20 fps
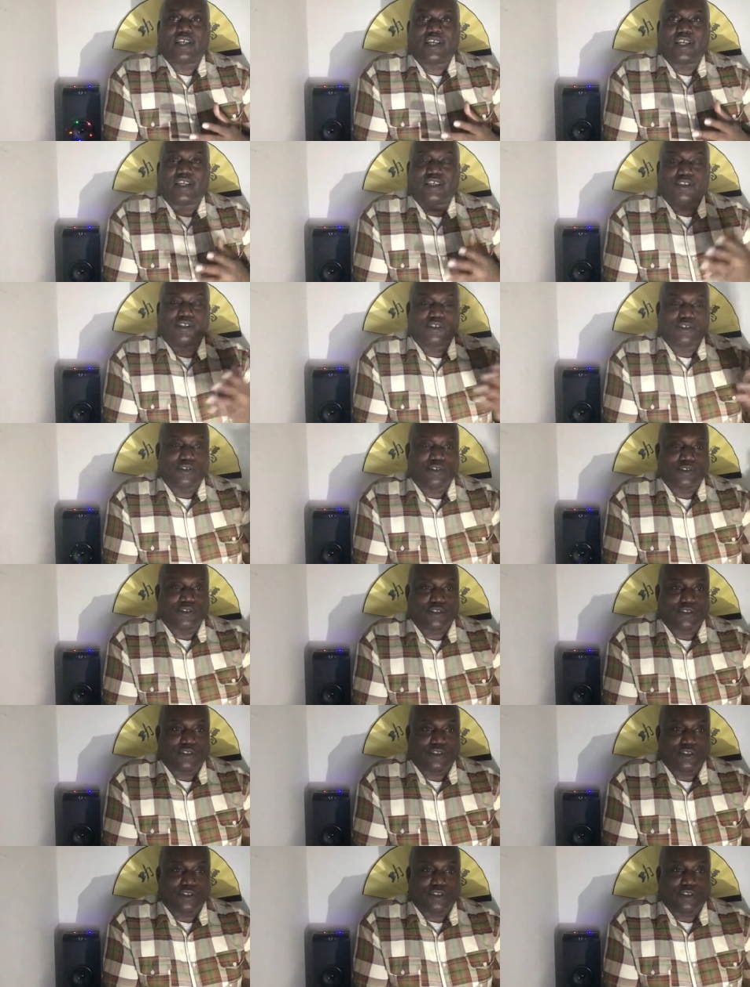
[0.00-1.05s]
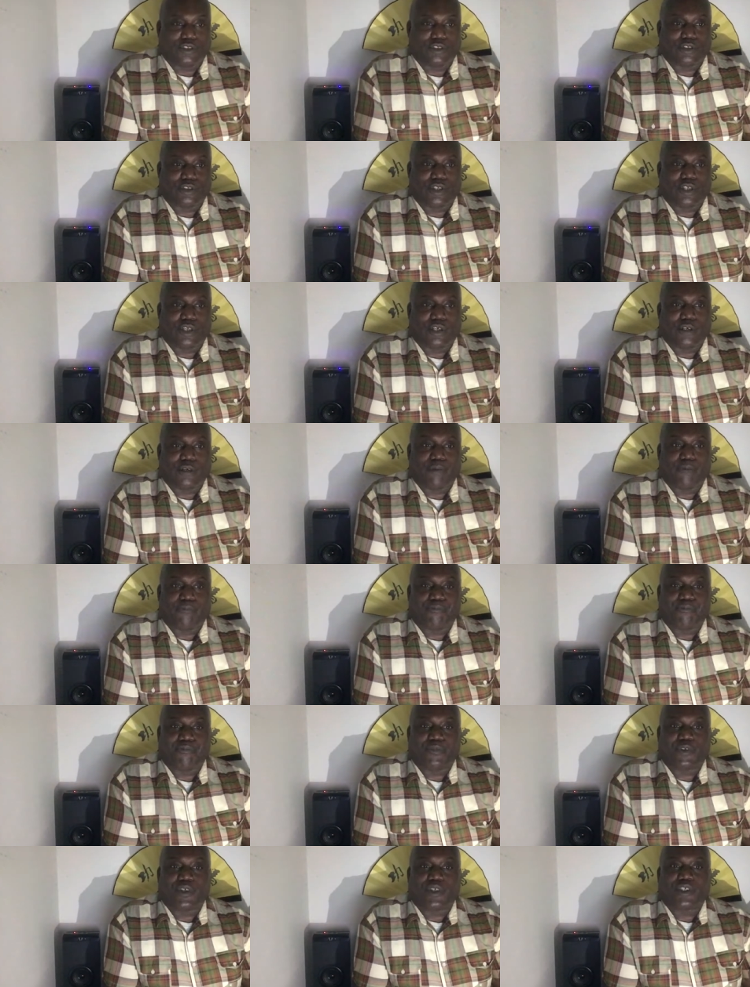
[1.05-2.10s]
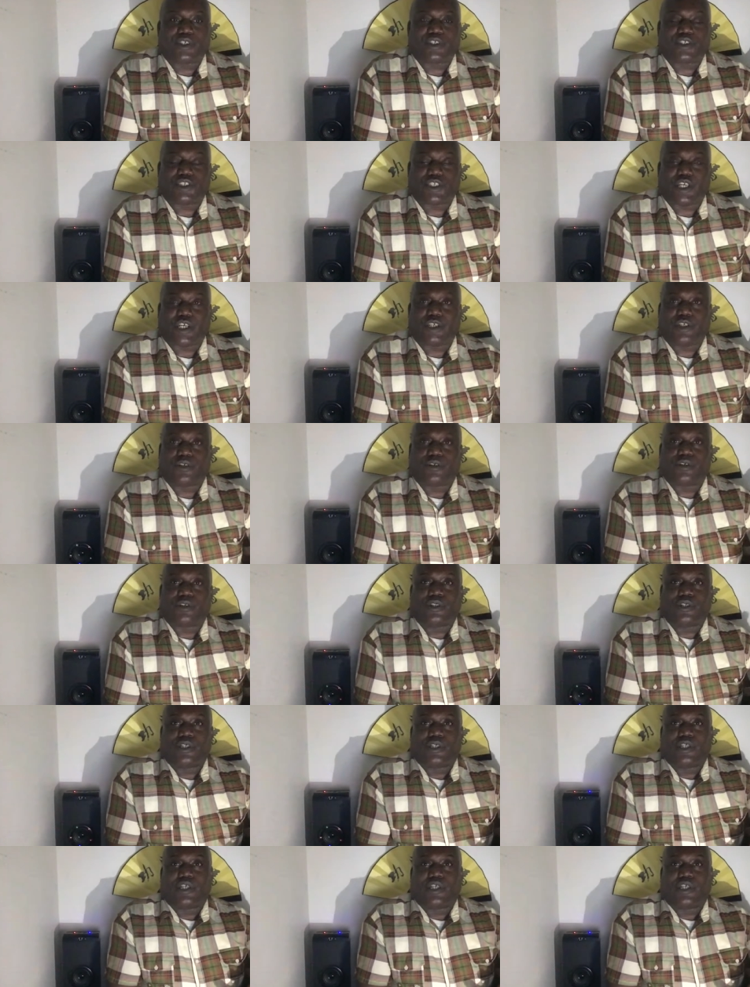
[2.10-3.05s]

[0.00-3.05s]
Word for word: and your your uh, channel,